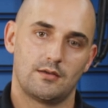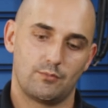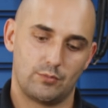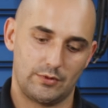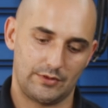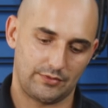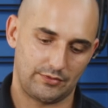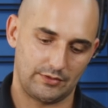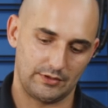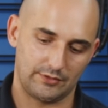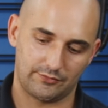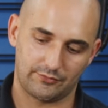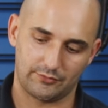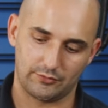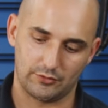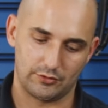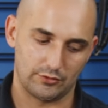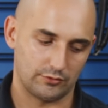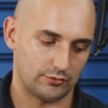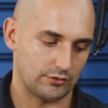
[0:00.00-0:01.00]
With this
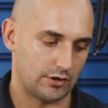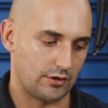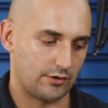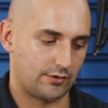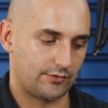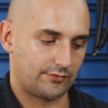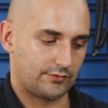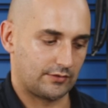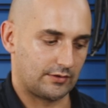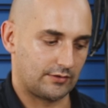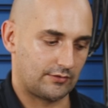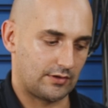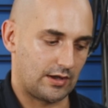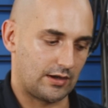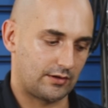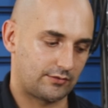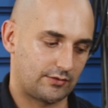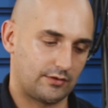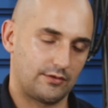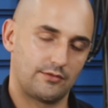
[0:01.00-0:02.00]
suit, you'll notice there's
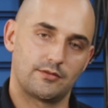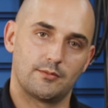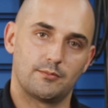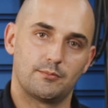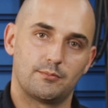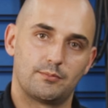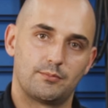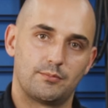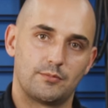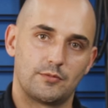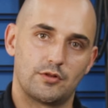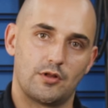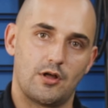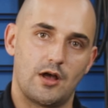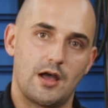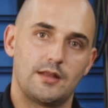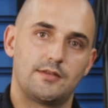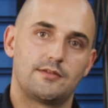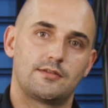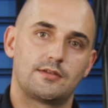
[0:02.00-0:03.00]
actually some
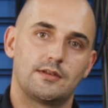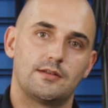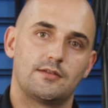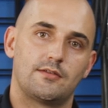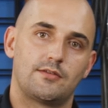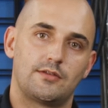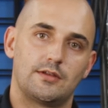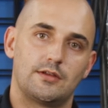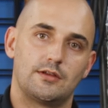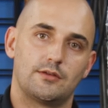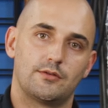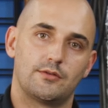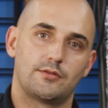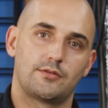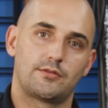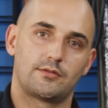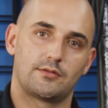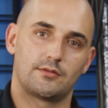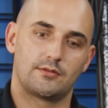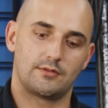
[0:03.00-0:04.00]
glide skin
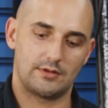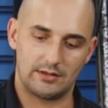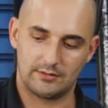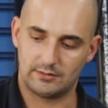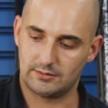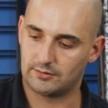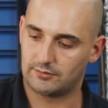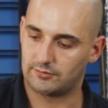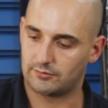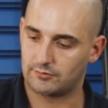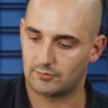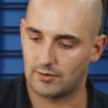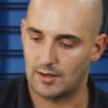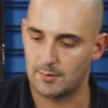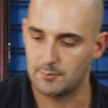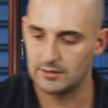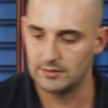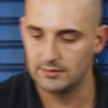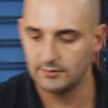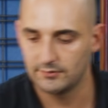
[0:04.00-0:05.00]
seals at the
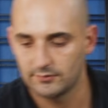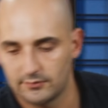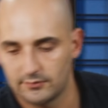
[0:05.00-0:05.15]
extremities.